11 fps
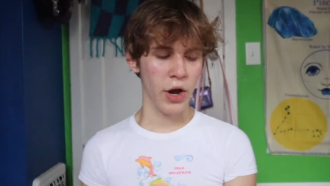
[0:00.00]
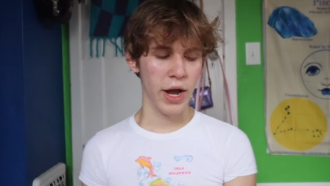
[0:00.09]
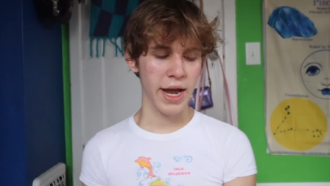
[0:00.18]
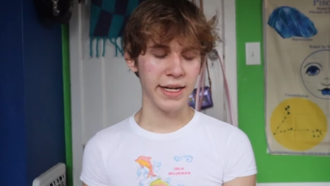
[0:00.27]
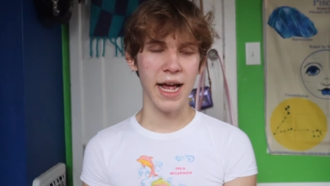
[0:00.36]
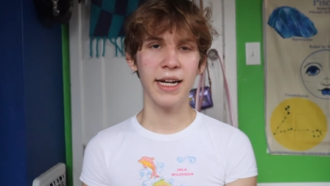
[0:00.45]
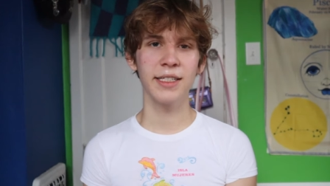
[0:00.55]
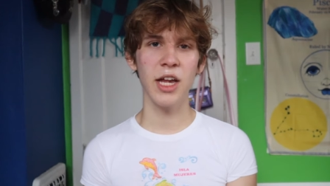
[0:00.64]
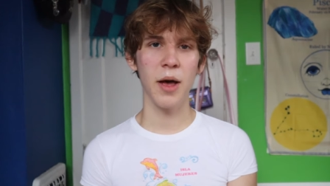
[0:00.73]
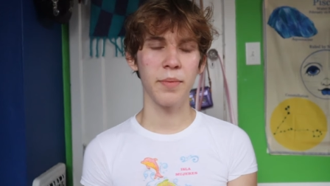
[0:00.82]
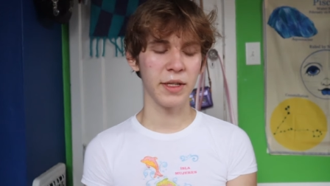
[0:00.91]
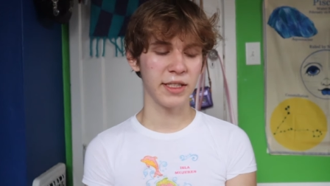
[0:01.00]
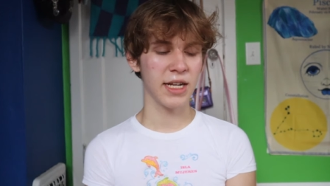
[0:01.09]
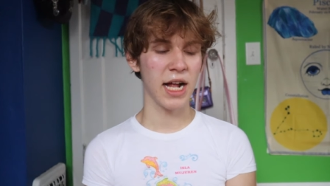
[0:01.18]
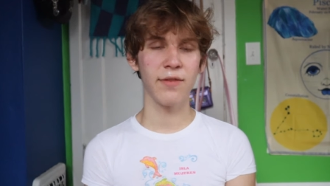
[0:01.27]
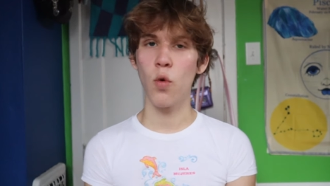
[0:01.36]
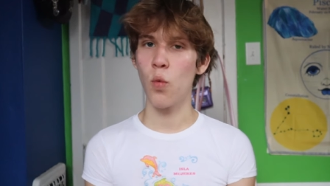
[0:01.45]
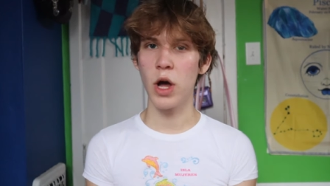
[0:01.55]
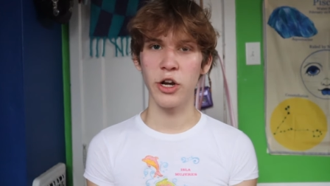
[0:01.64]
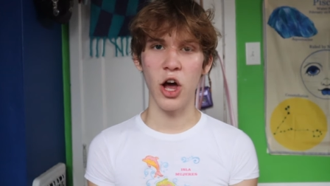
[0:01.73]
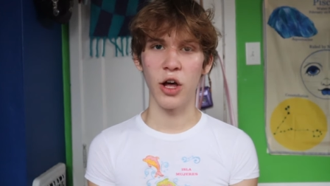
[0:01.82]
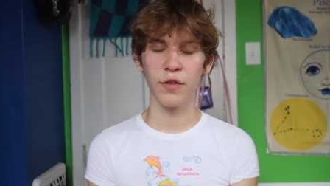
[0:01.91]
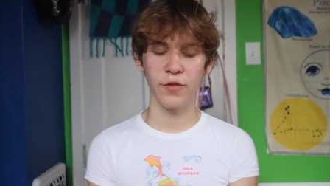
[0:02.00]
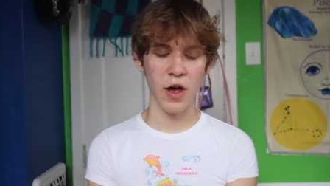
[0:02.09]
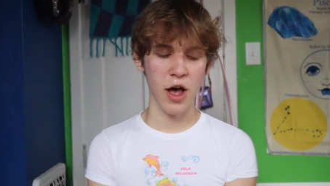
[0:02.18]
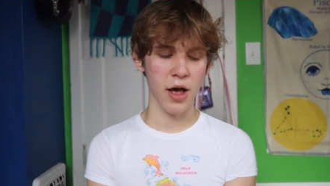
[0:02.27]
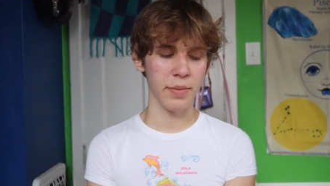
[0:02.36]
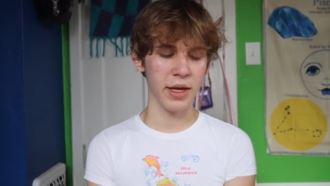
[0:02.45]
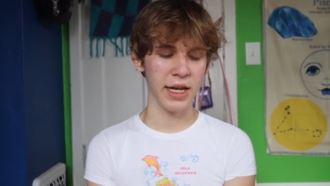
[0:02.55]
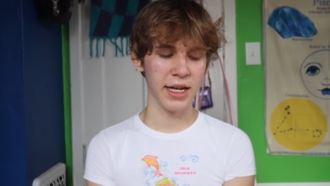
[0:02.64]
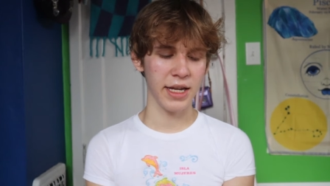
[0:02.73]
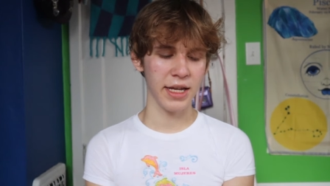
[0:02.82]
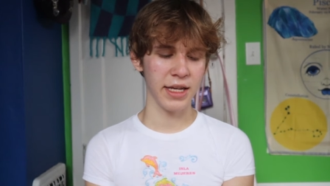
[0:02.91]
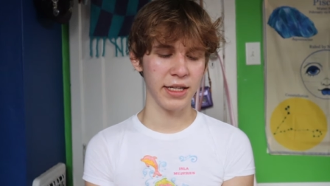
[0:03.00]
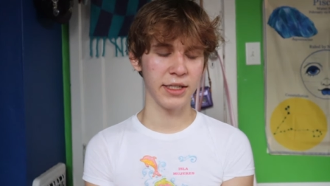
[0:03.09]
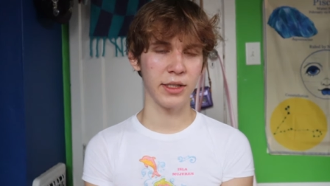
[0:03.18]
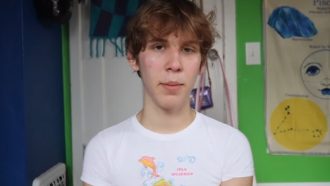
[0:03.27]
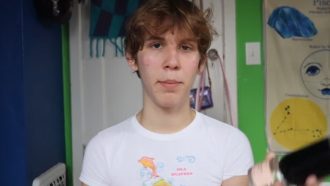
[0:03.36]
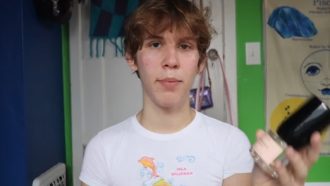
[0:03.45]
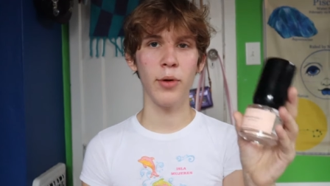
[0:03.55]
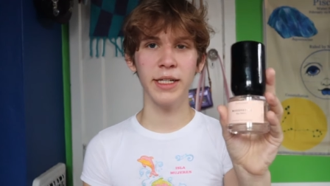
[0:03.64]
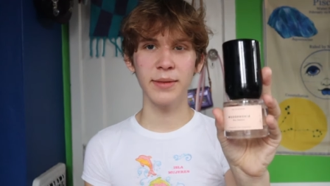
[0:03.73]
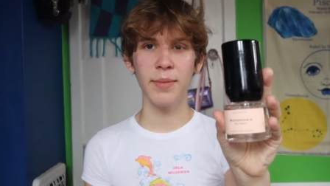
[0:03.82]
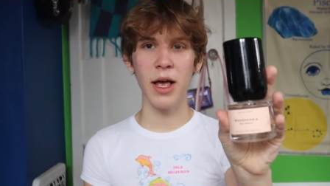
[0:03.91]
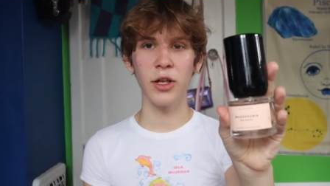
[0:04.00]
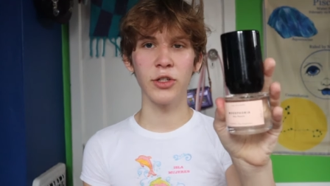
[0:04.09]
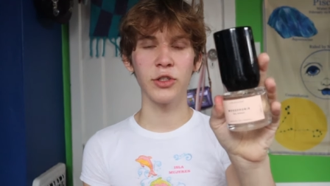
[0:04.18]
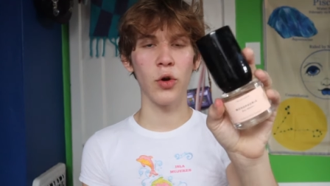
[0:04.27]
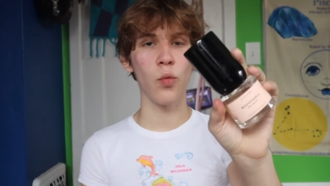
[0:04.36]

Okay, next up, this is kind of a one-off. Um, it is Boy Smells